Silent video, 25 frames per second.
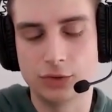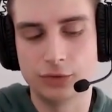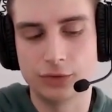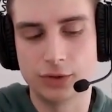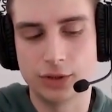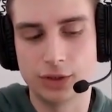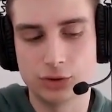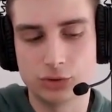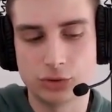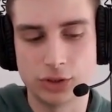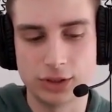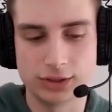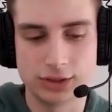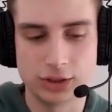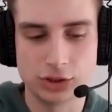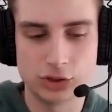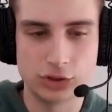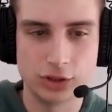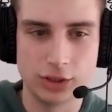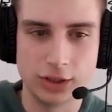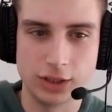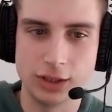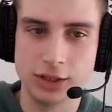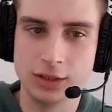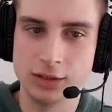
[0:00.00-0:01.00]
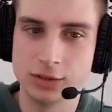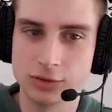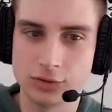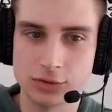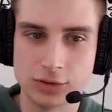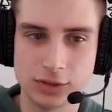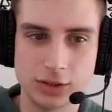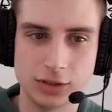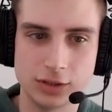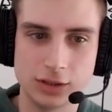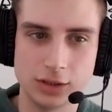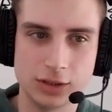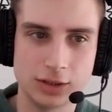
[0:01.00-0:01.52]
transitioning into
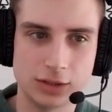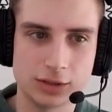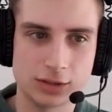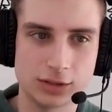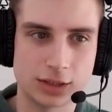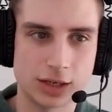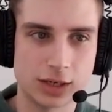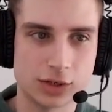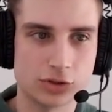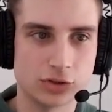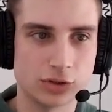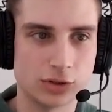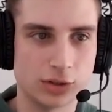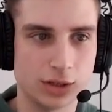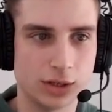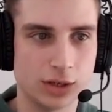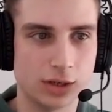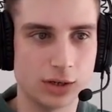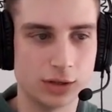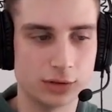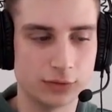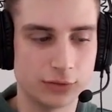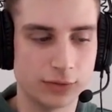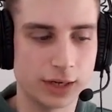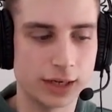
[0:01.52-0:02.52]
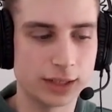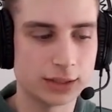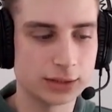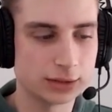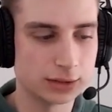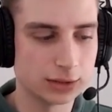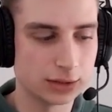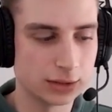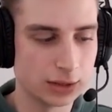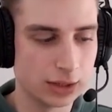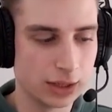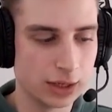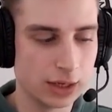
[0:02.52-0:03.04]
CDs actually a lot
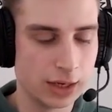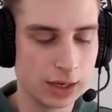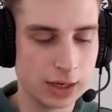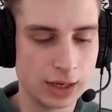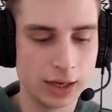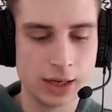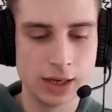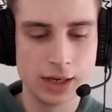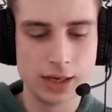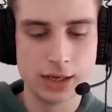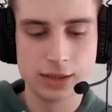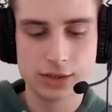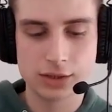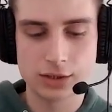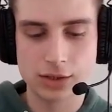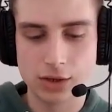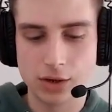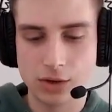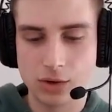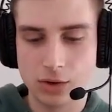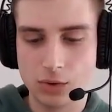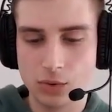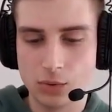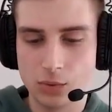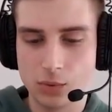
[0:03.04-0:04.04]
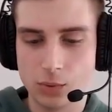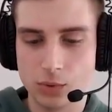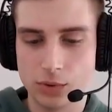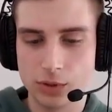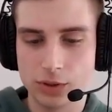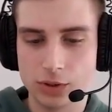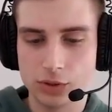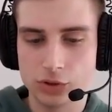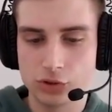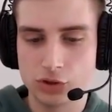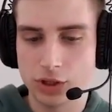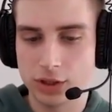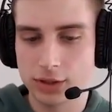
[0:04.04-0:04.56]
faster. So
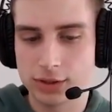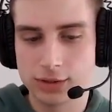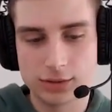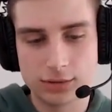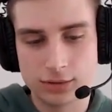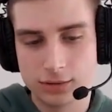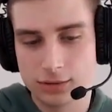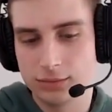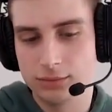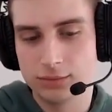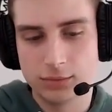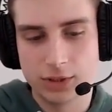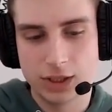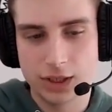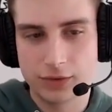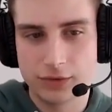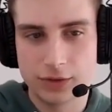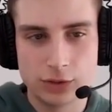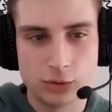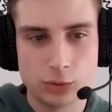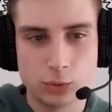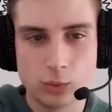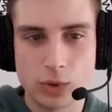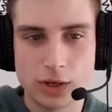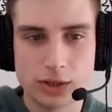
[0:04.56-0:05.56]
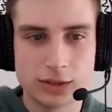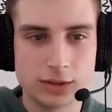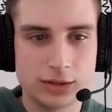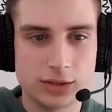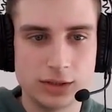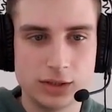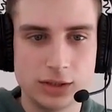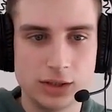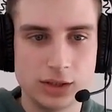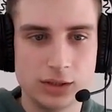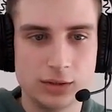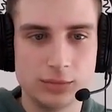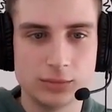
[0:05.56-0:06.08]
just give it to one
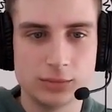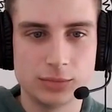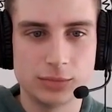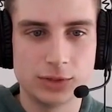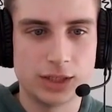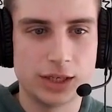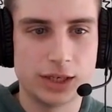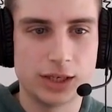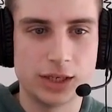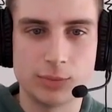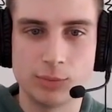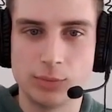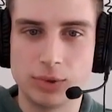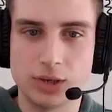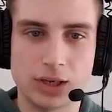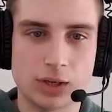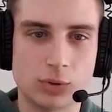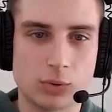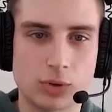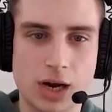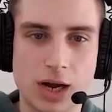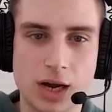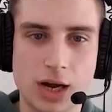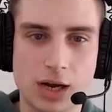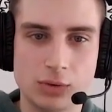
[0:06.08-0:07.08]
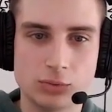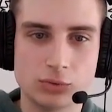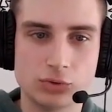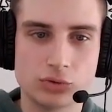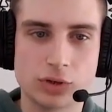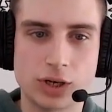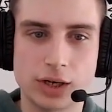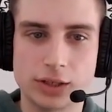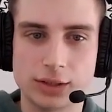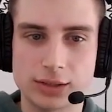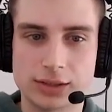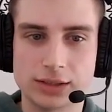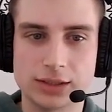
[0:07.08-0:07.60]
team, they can play around,
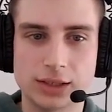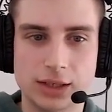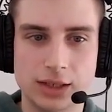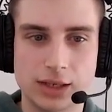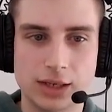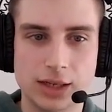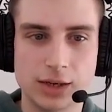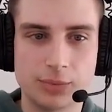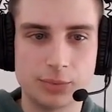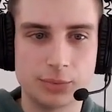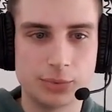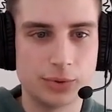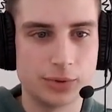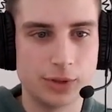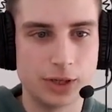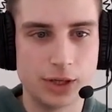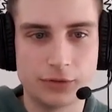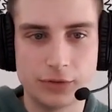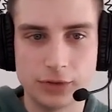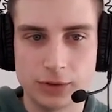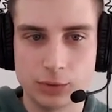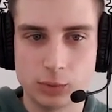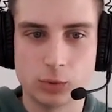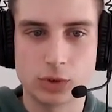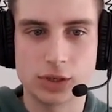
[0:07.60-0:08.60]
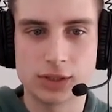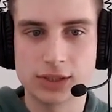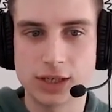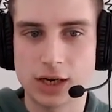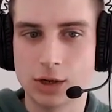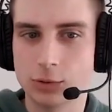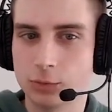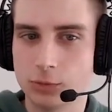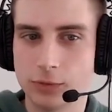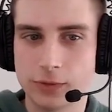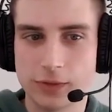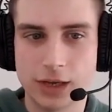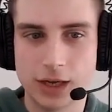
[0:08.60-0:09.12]
try to set it up. If it works
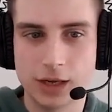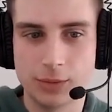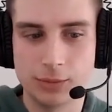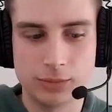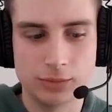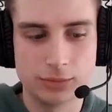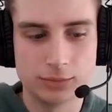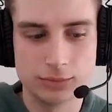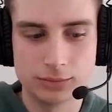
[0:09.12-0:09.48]
out for them,